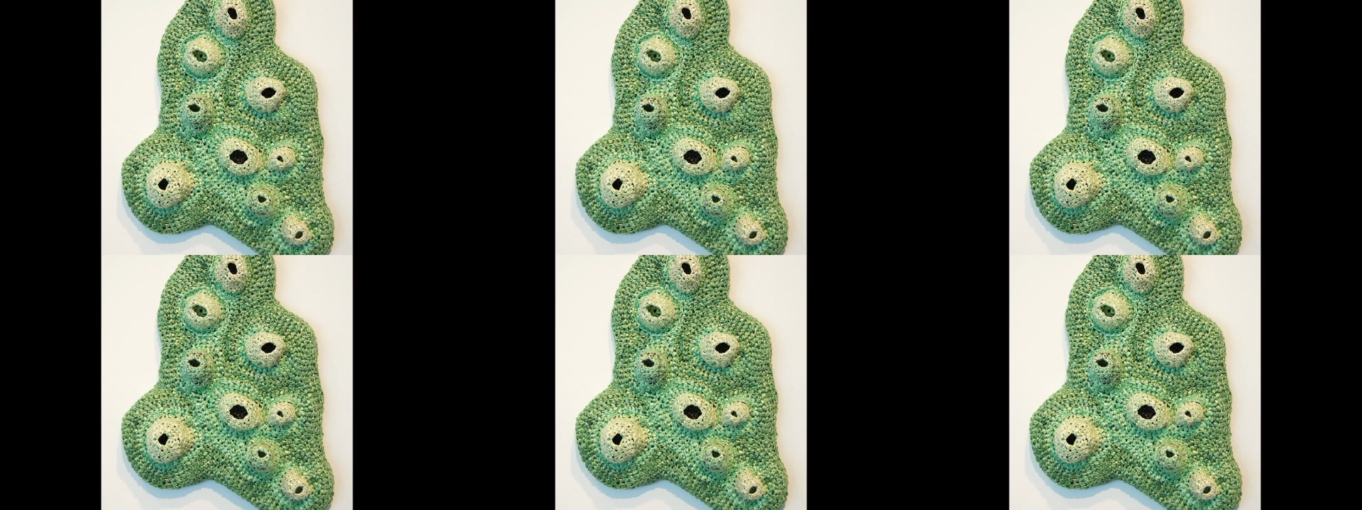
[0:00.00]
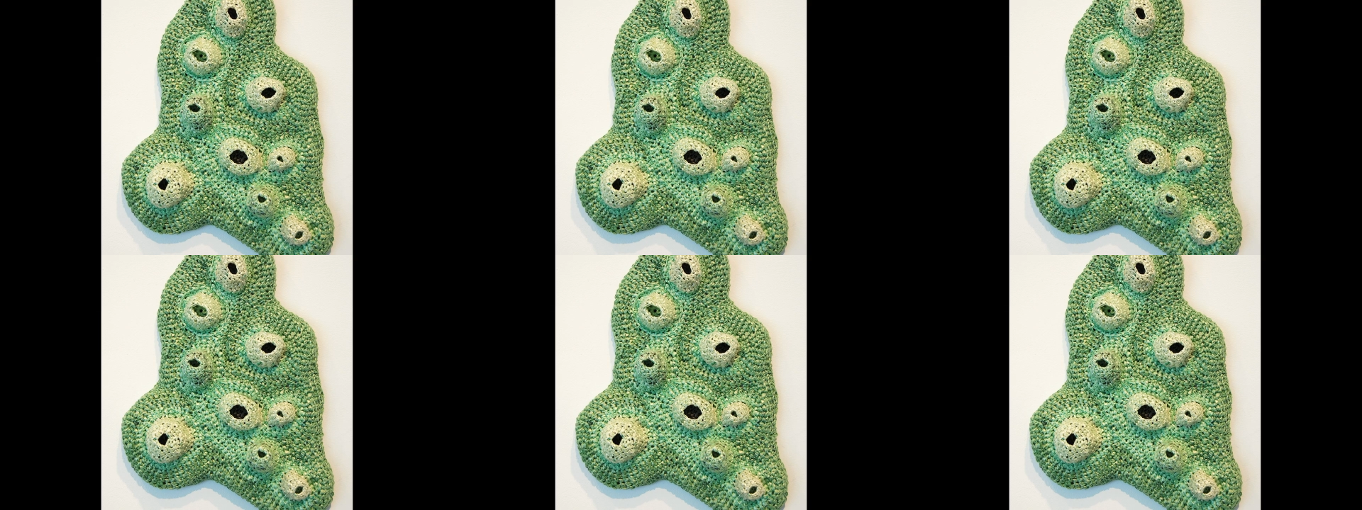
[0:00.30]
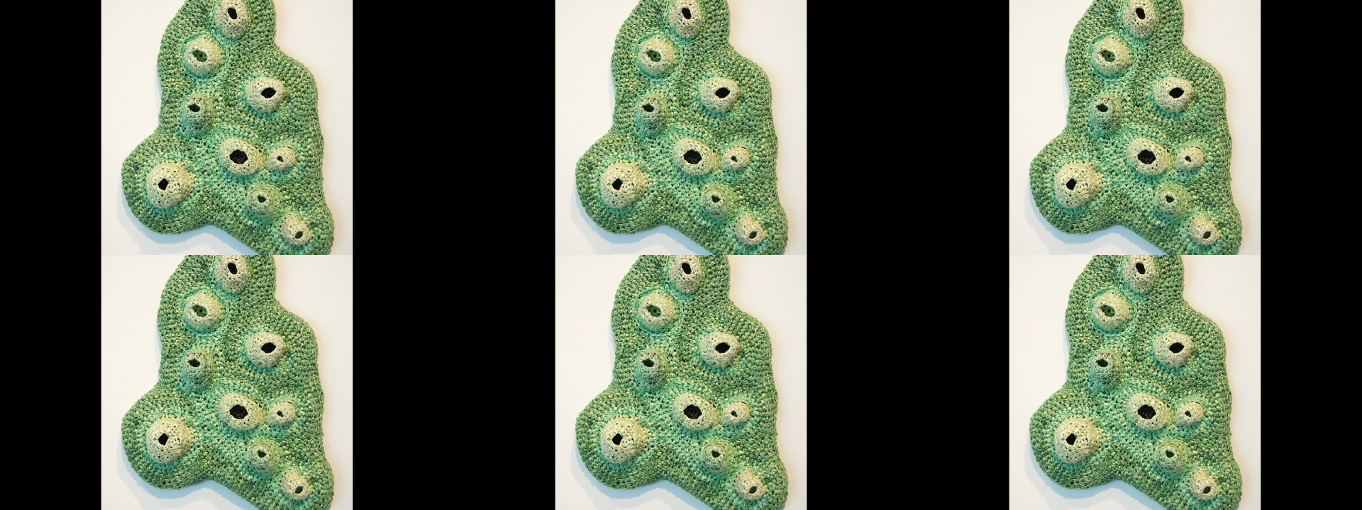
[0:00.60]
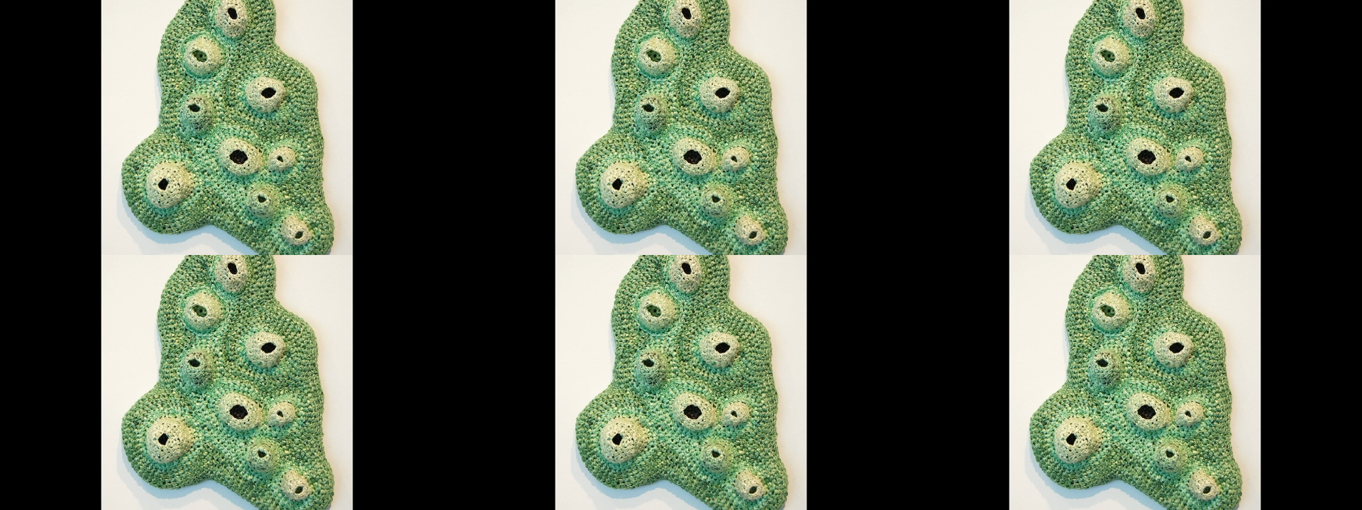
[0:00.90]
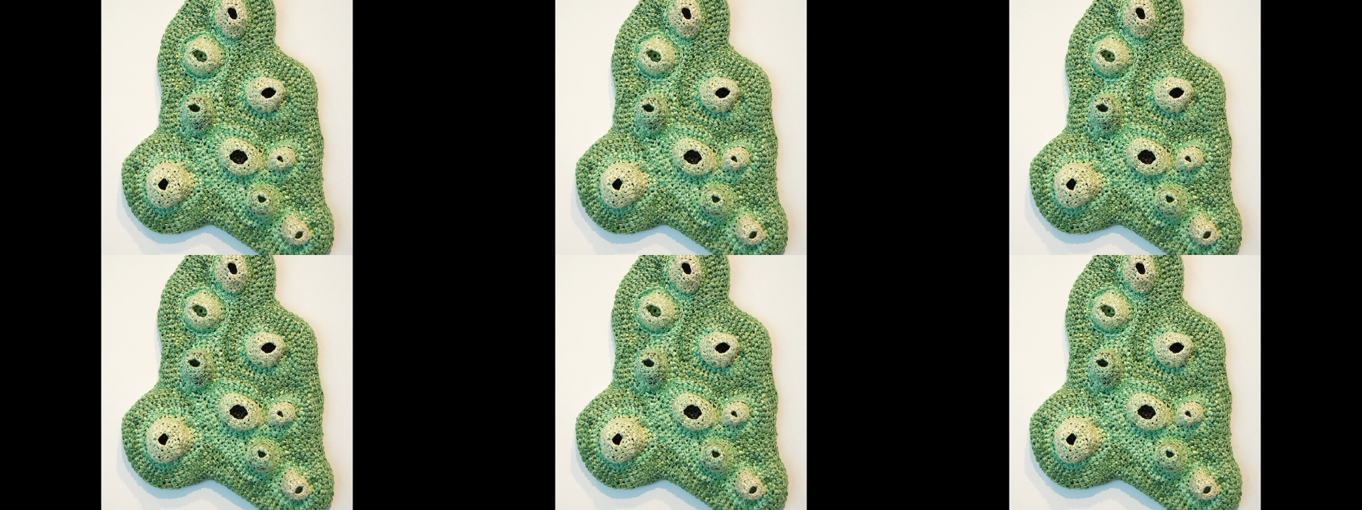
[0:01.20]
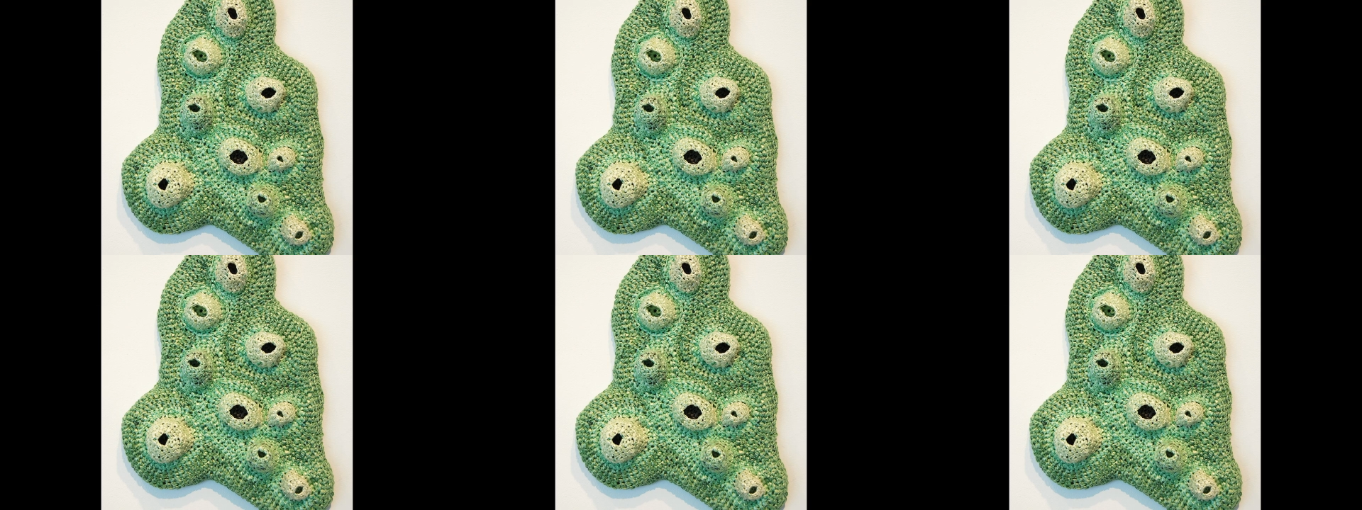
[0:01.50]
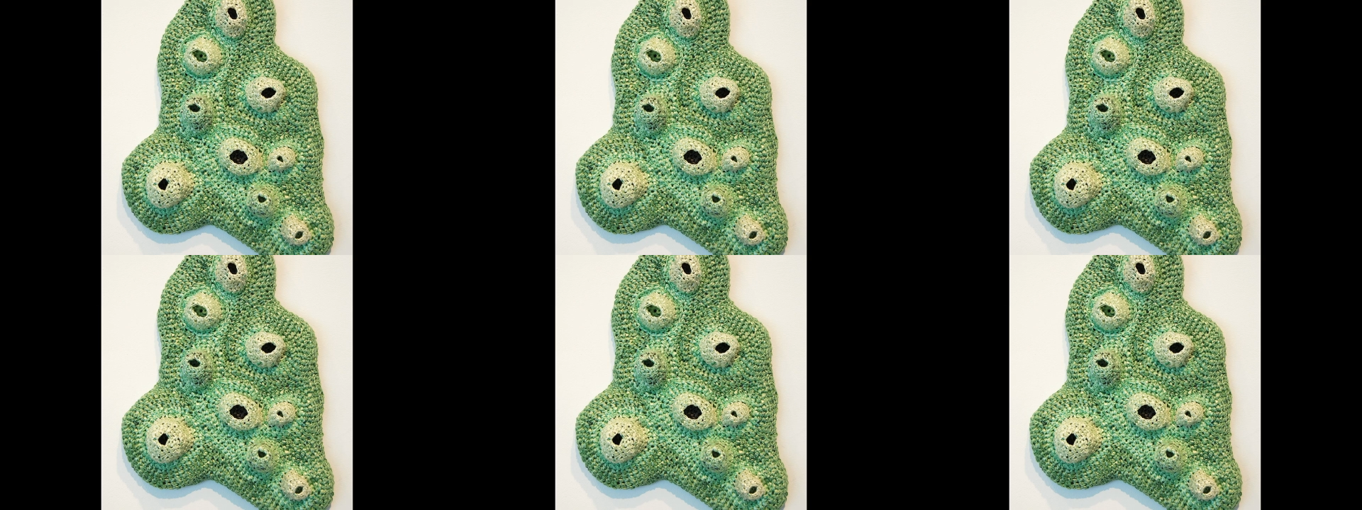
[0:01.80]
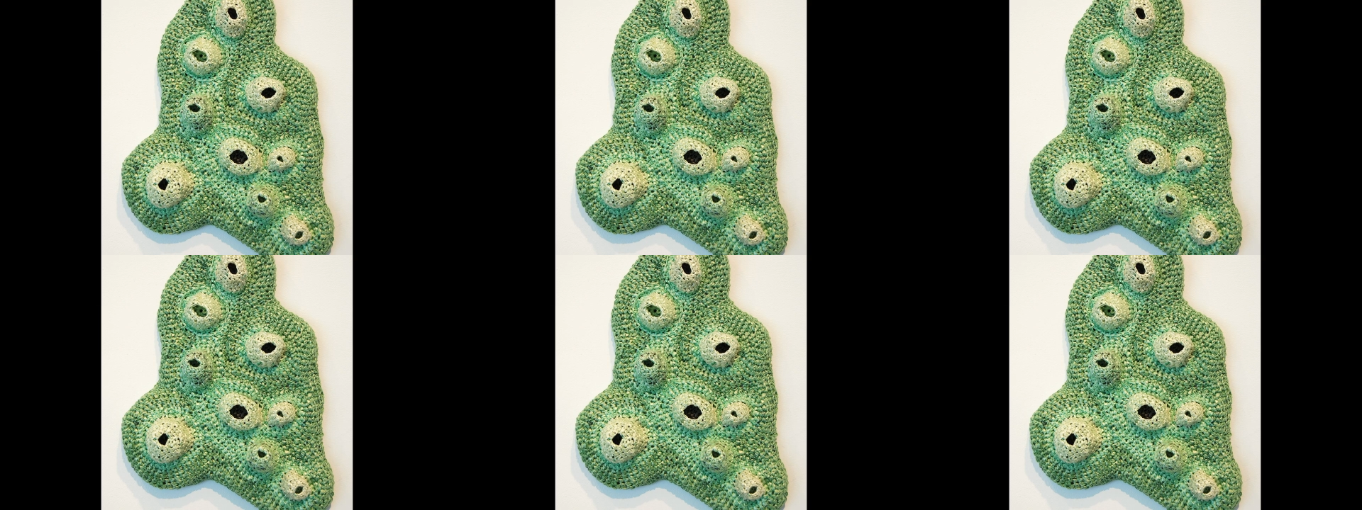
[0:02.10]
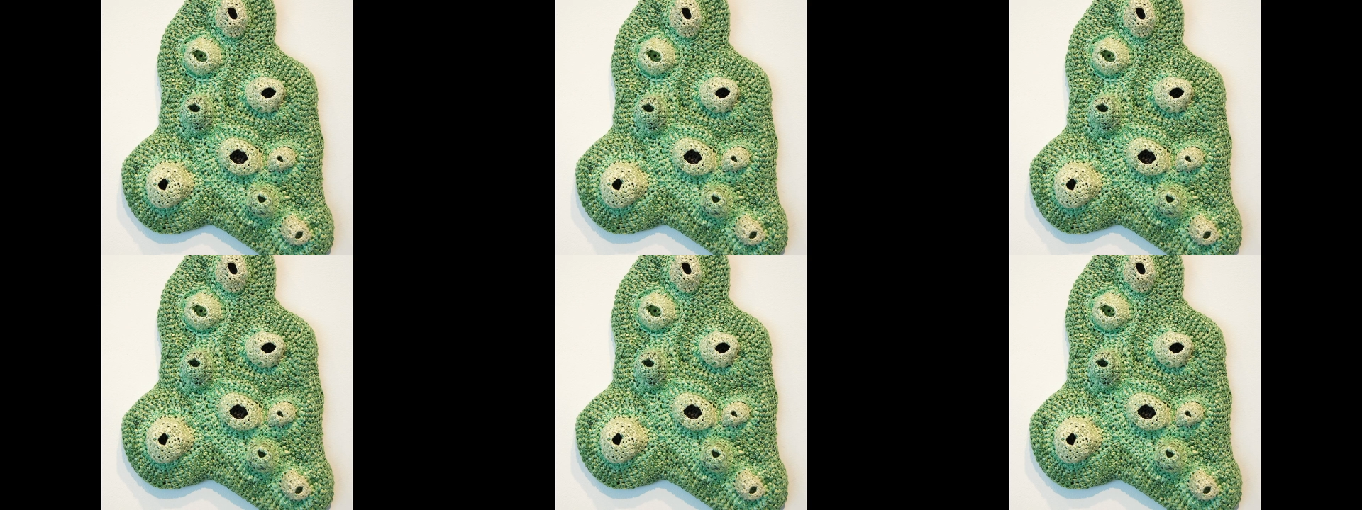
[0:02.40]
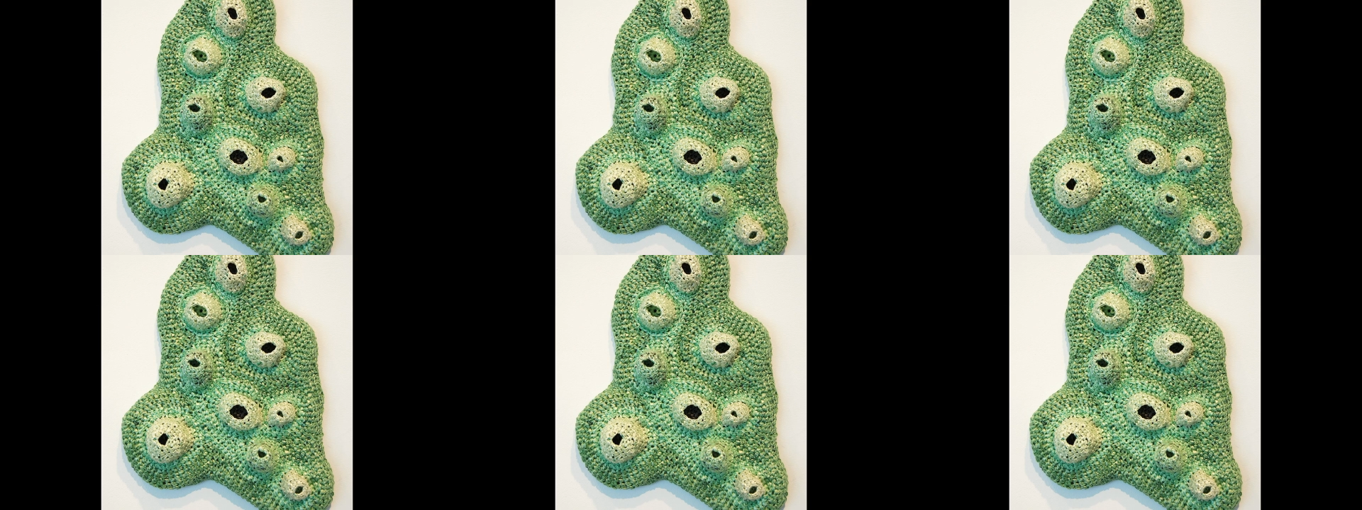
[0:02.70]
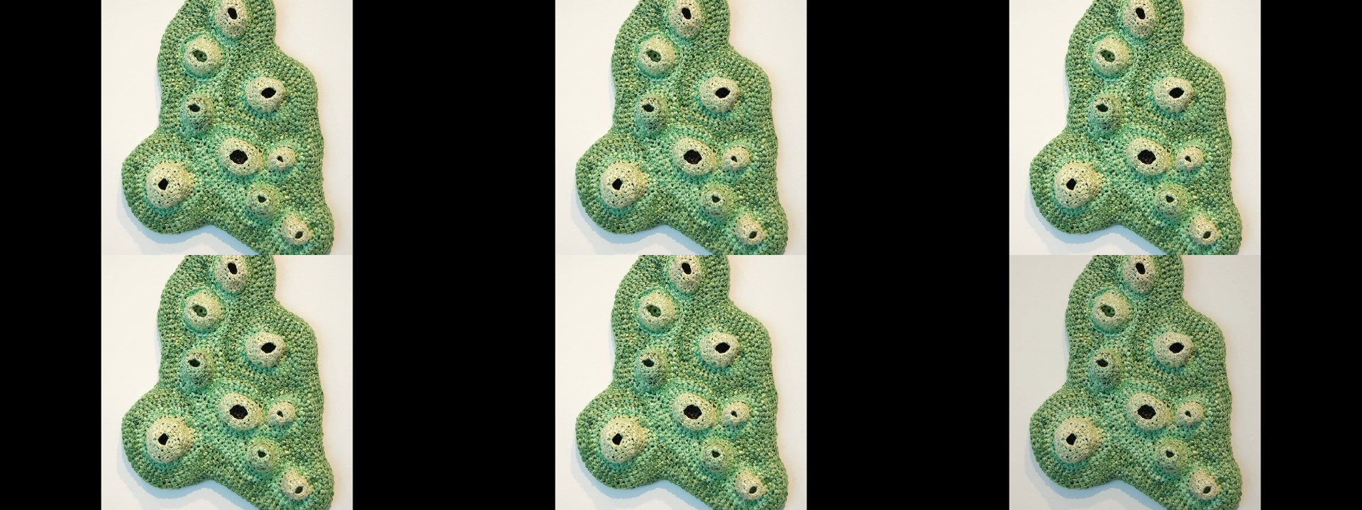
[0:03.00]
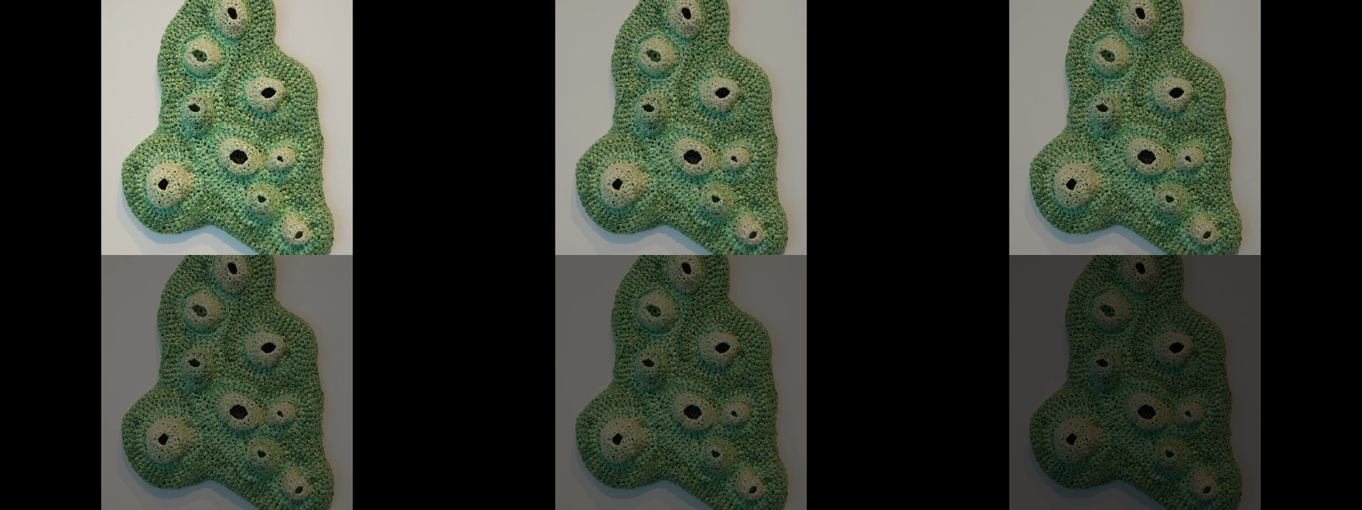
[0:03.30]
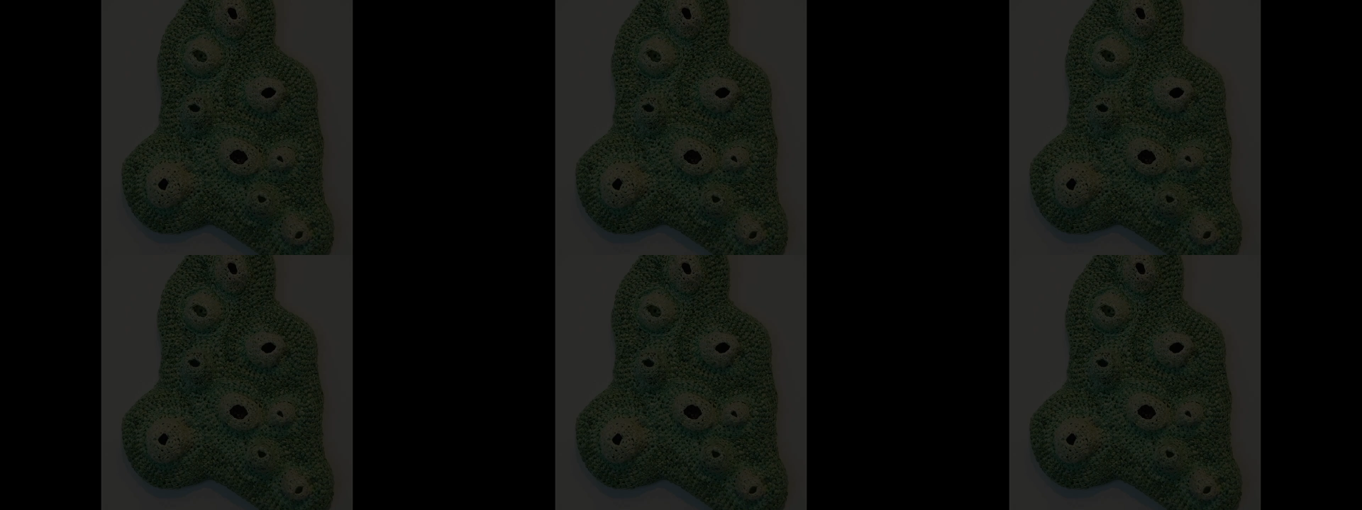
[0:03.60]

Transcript: Nobody's mouth can be seen.